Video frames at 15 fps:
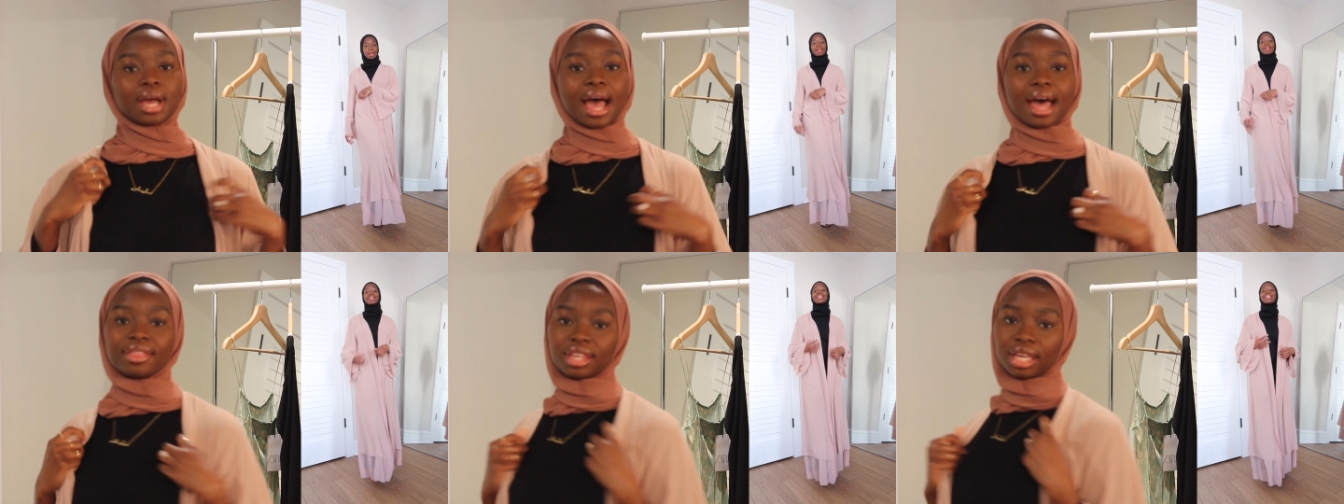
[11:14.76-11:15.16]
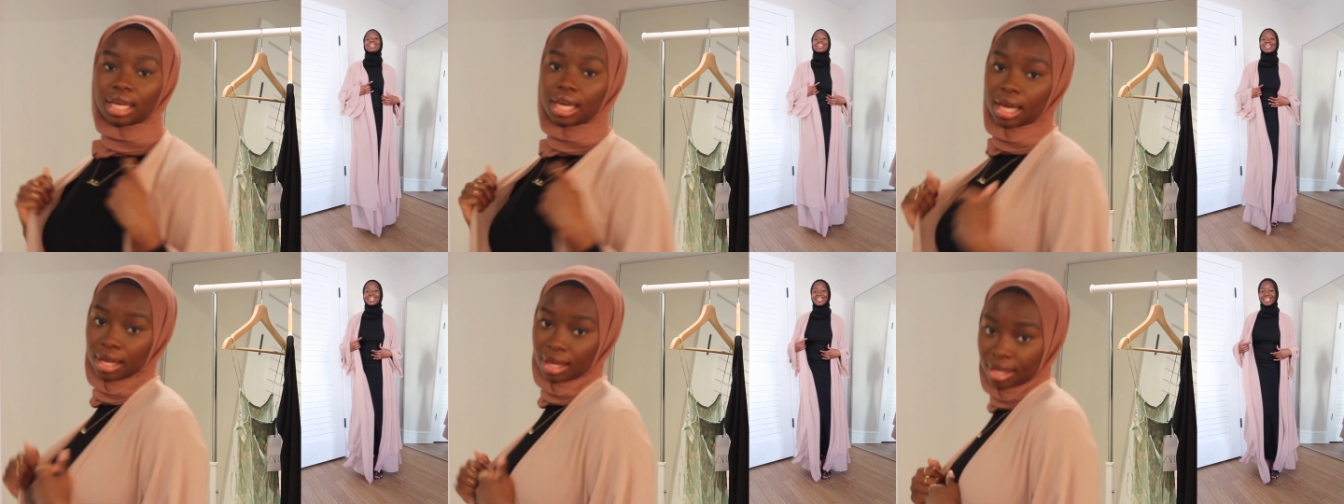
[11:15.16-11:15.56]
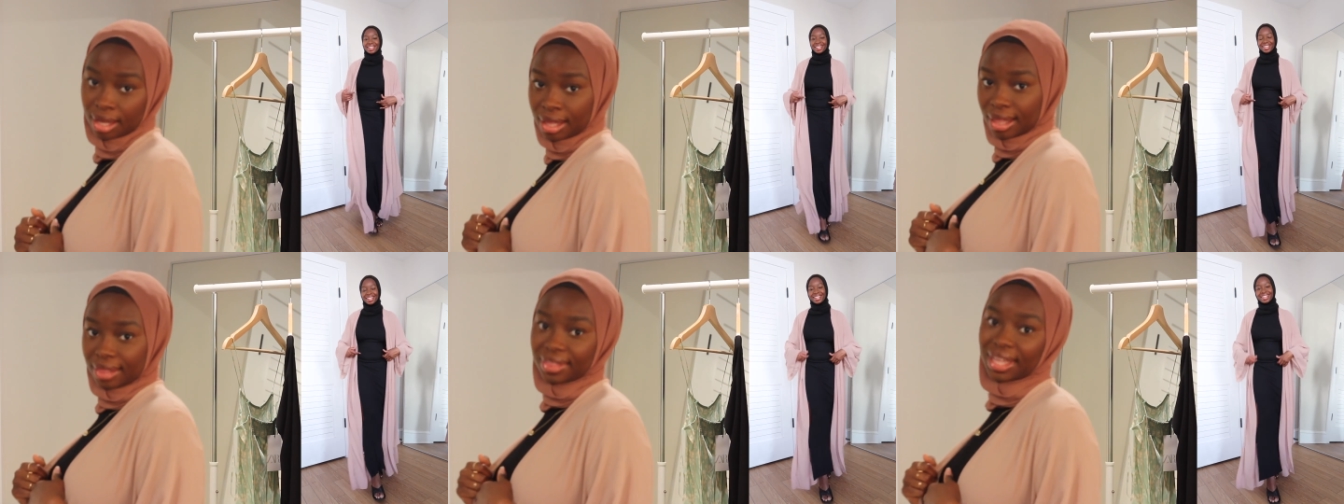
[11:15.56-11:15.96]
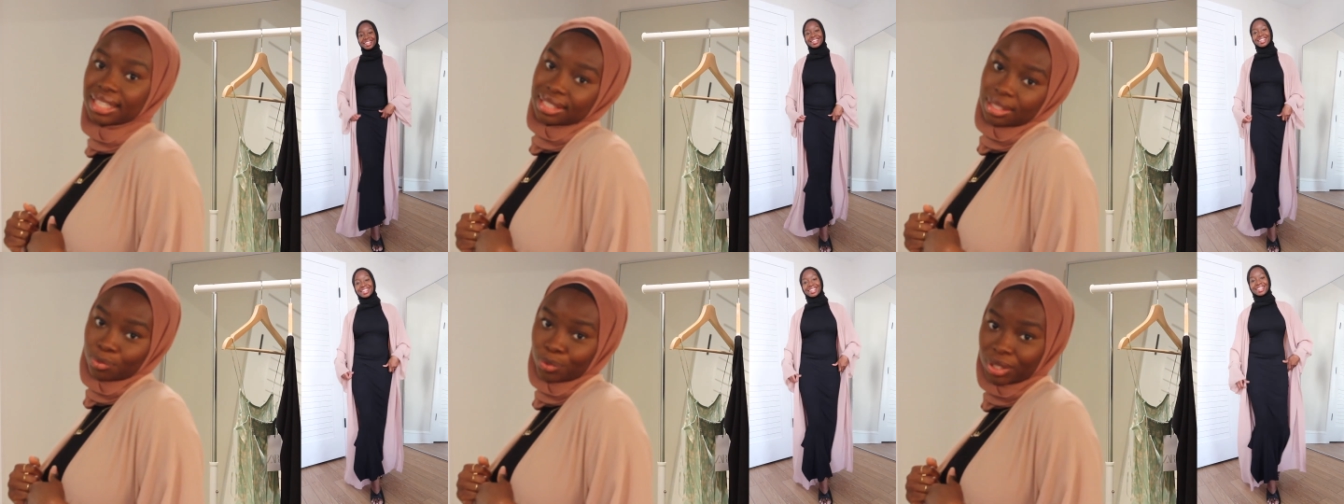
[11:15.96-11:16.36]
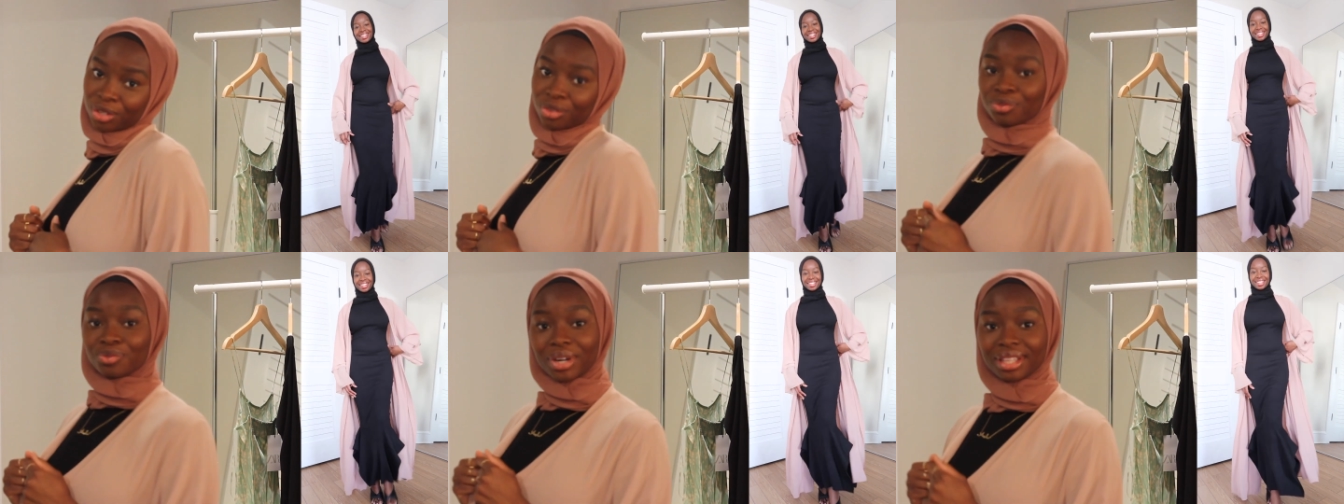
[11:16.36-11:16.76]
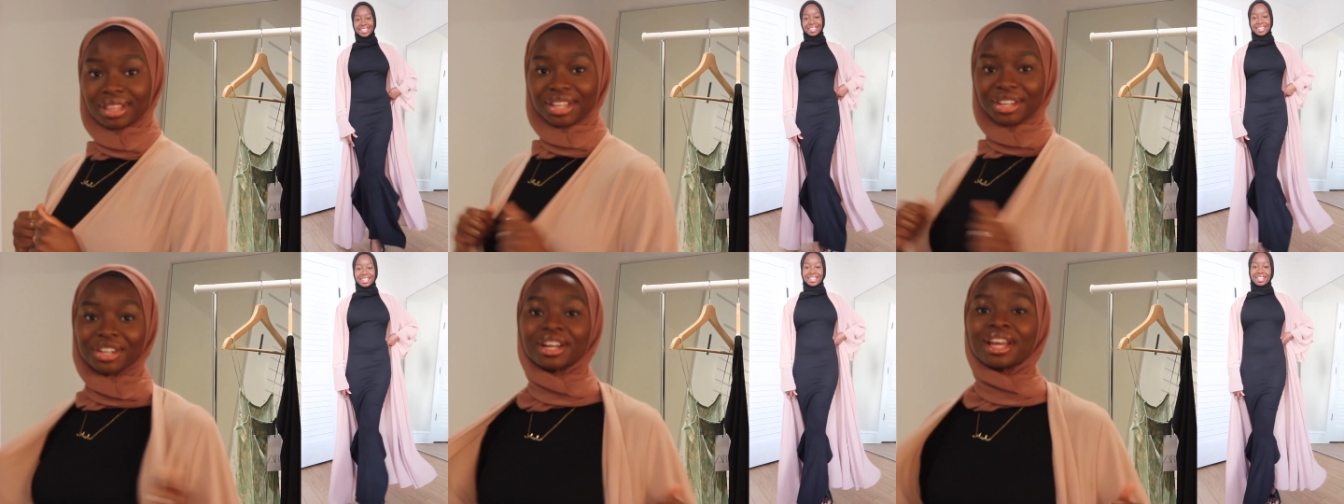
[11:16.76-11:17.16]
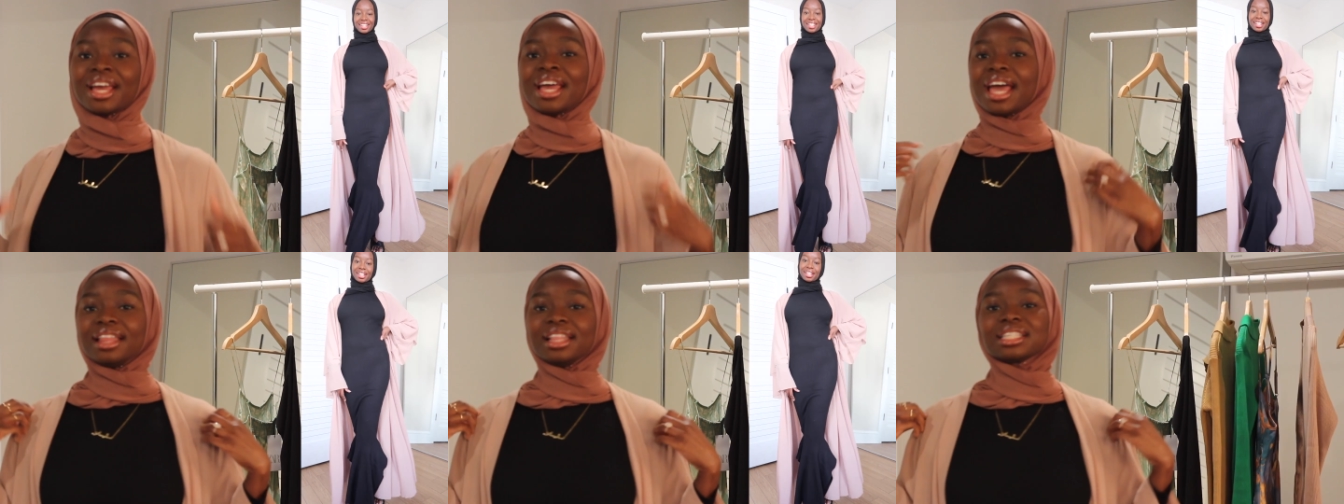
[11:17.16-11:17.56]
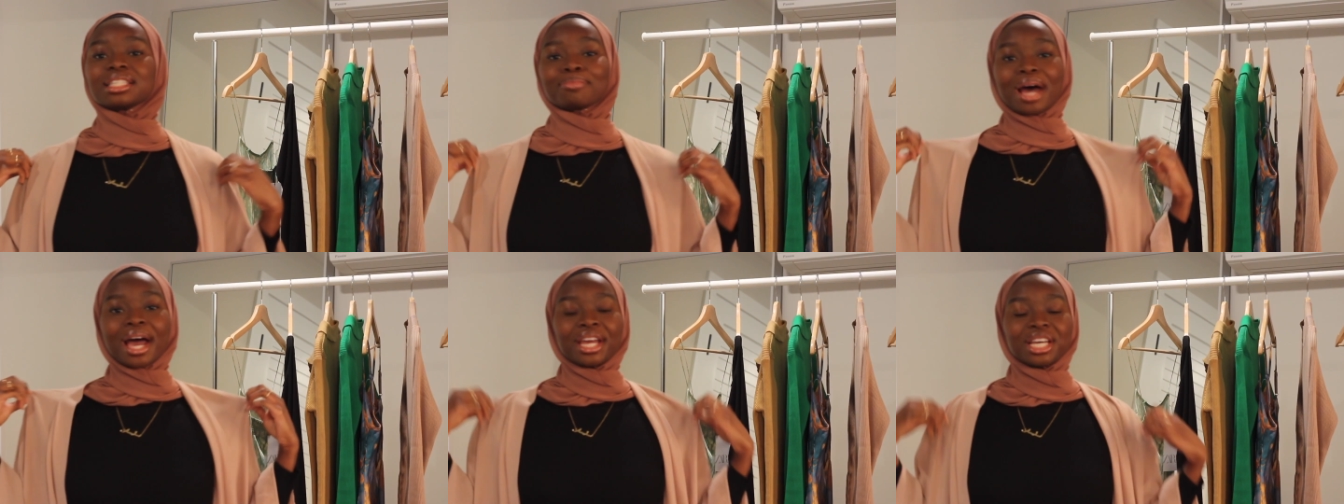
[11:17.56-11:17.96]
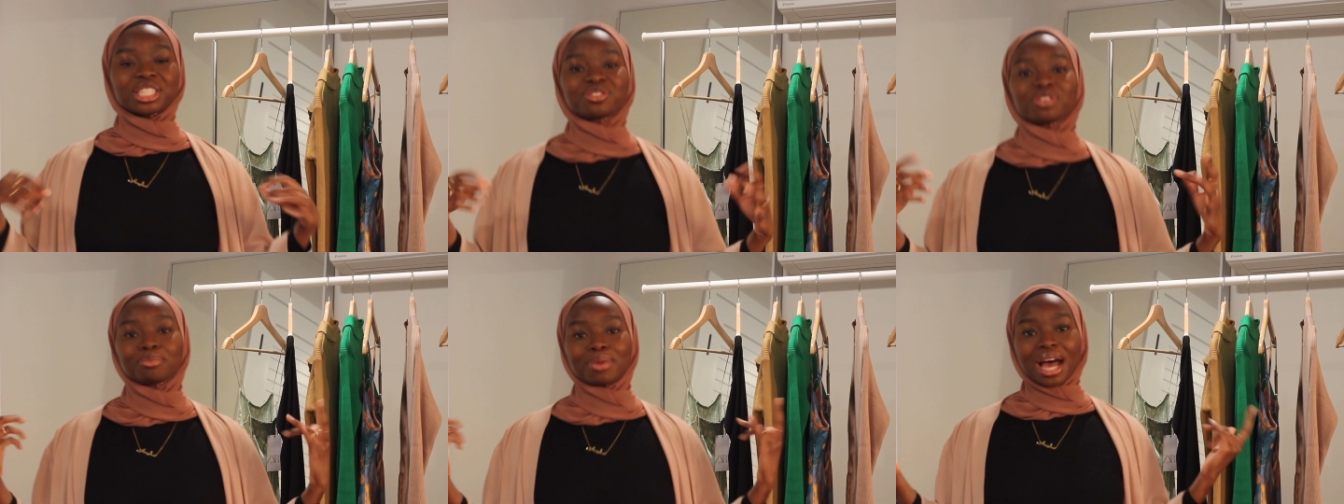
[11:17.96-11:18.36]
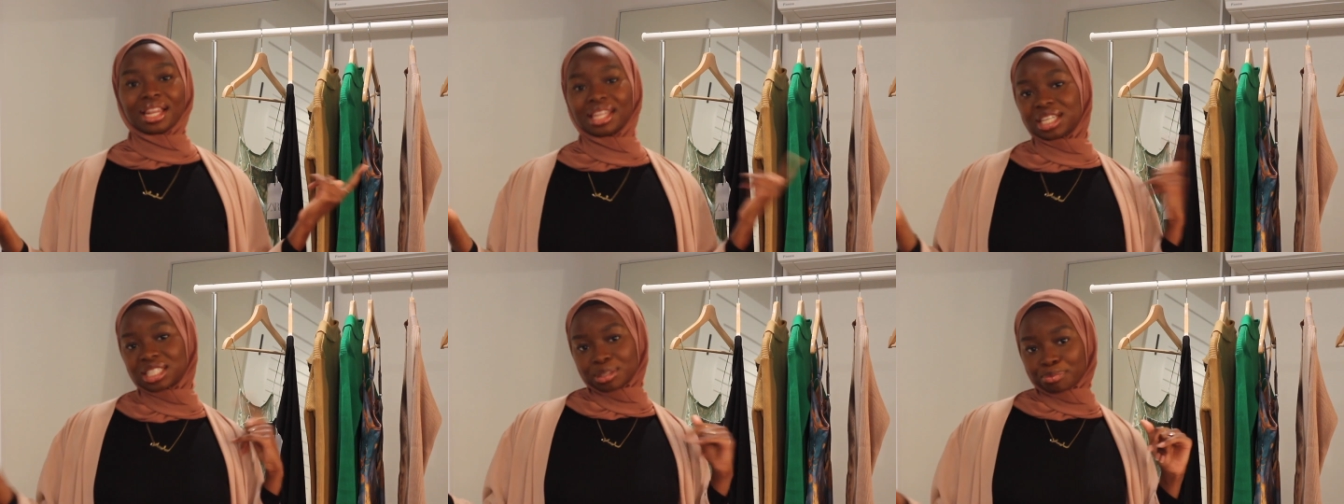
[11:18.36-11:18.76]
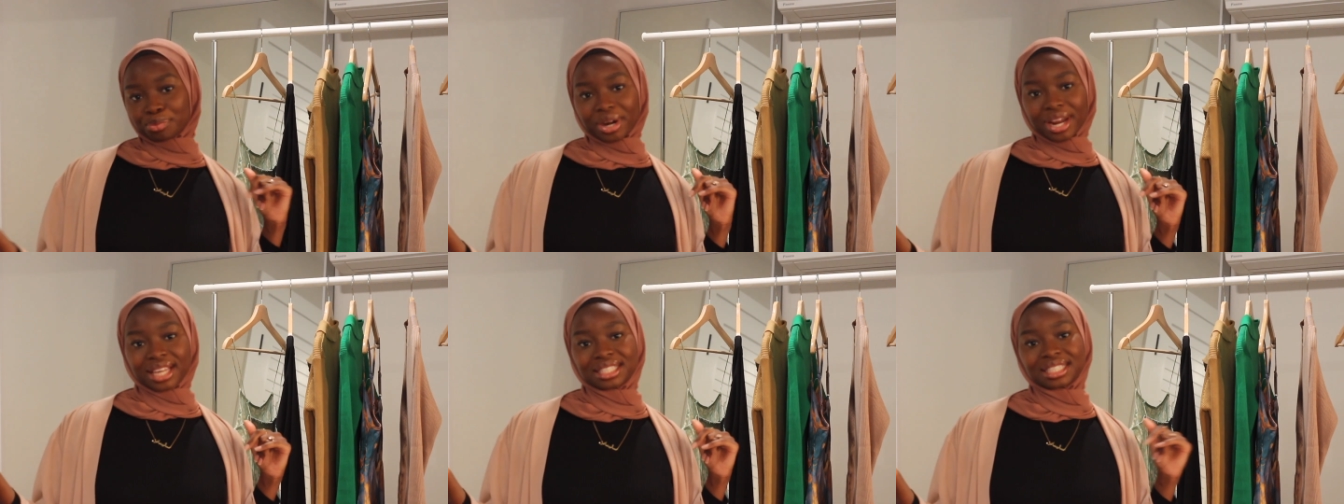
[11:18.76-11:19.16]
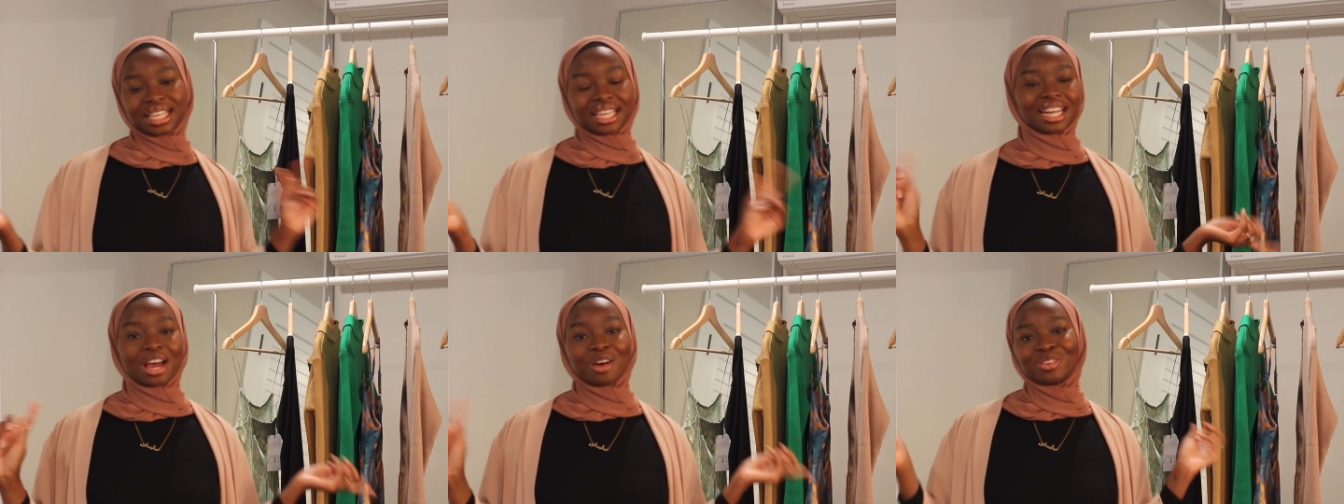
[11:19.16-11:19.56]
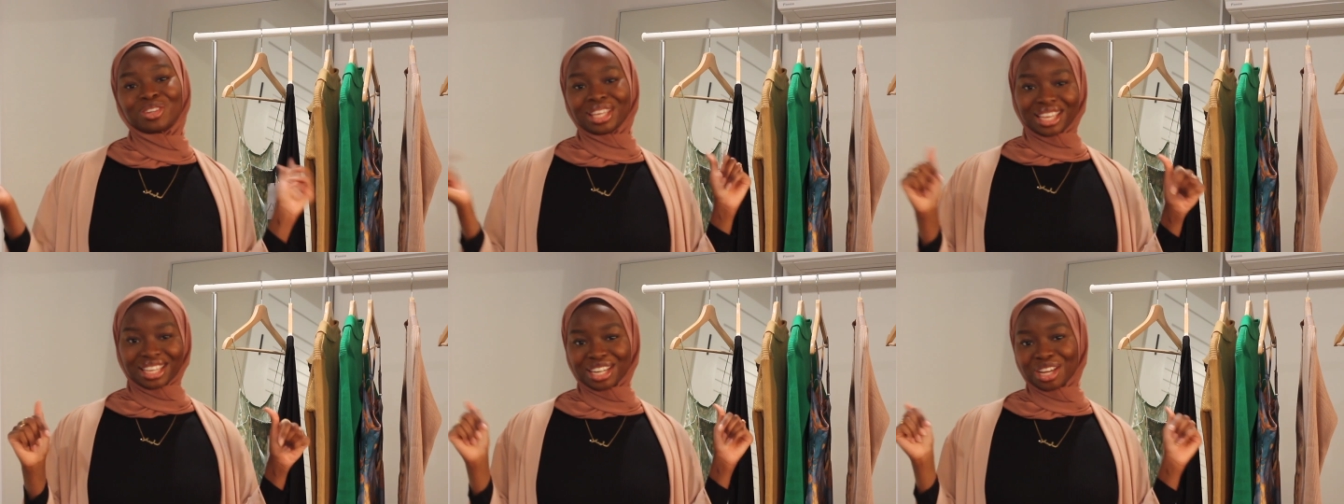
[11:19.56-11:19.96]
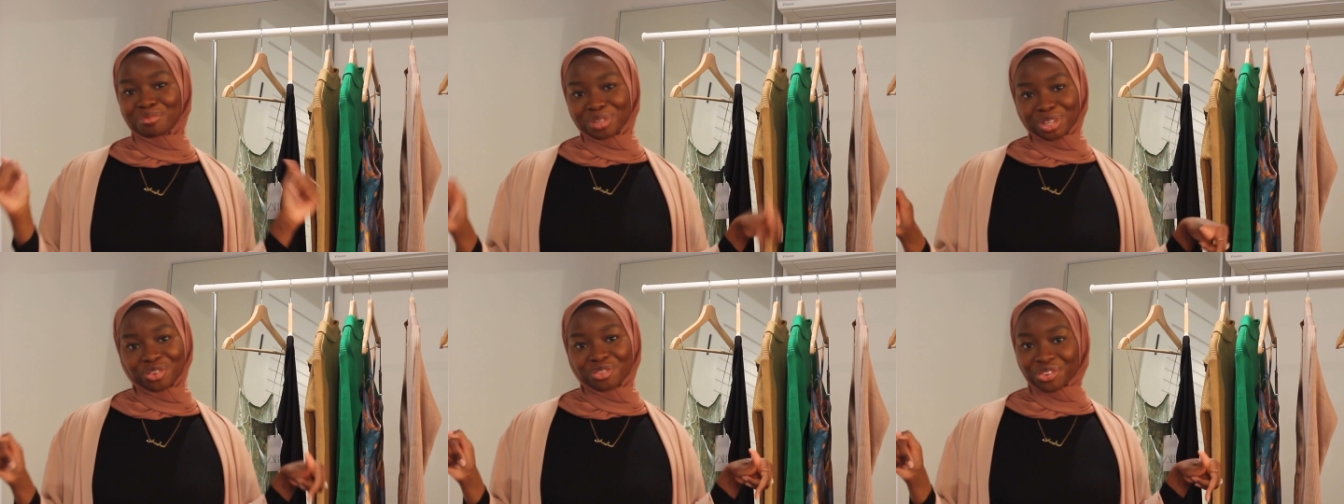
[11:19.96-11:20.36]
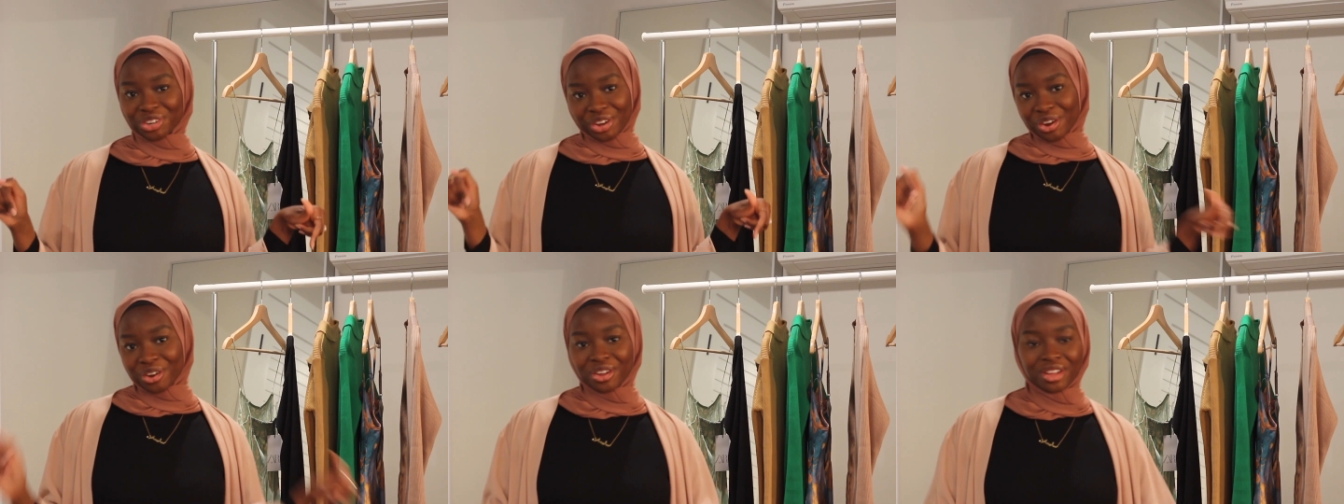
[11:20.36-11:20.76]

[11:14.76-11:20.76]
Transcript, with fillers: i think that's the one right there and this abaya is from aliexpress and i'll link it down below for y'all